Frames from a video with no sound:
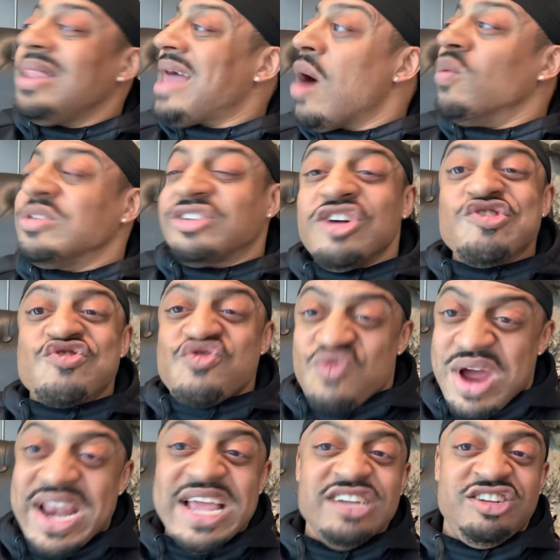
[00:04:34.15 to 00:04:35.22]
That was a
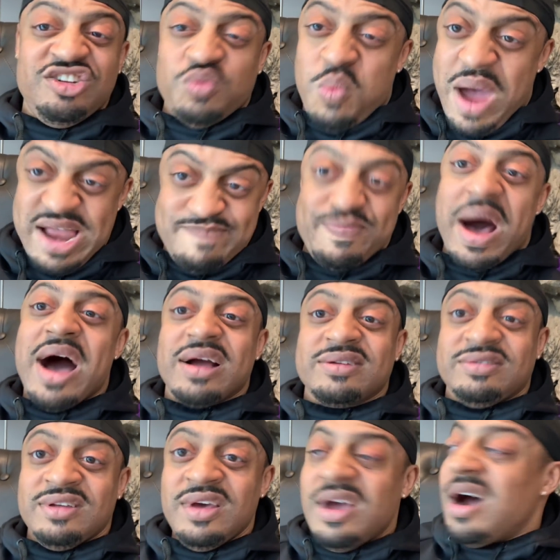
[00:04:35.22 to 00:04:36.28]
gritty sweat
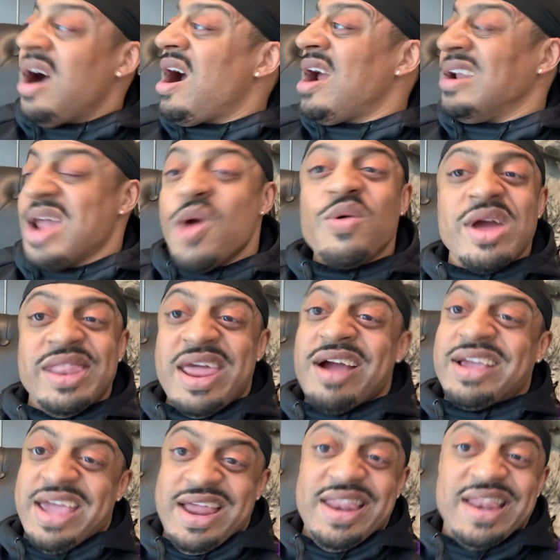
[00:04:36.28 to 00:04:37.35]
box, all right? They were in there
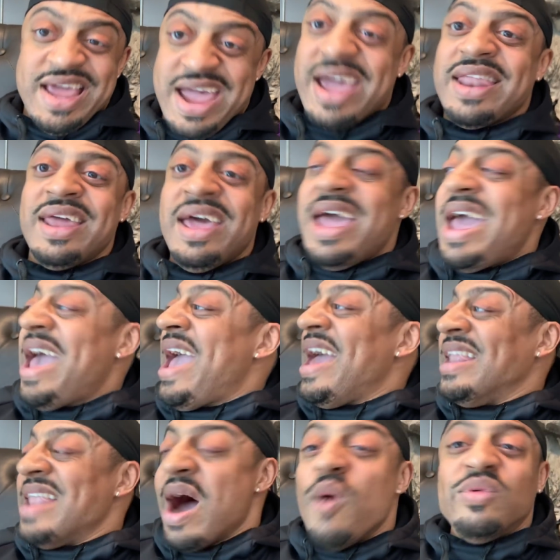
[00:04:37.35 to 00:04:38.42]
getting it in,
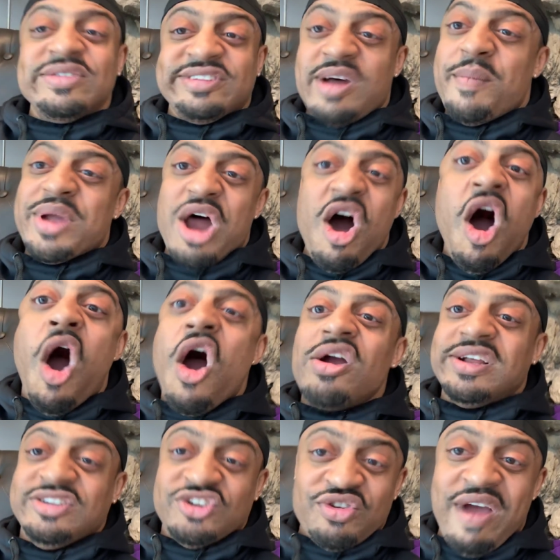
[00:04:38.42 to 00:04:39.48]
and that was some of the
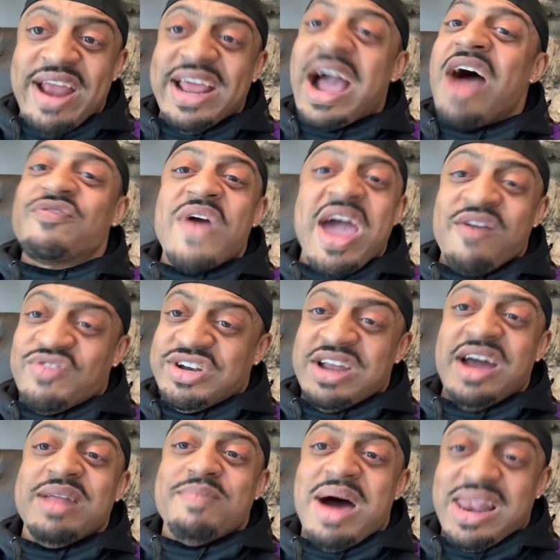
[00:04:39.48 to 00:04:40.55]
hardest training I've ever
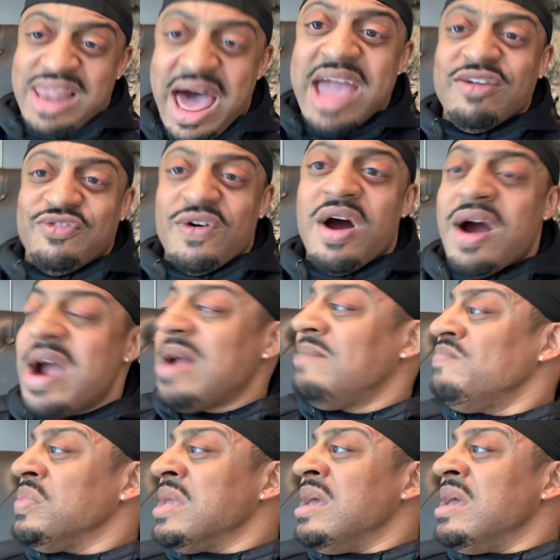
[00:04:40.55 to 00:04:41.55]
done in my life, all right?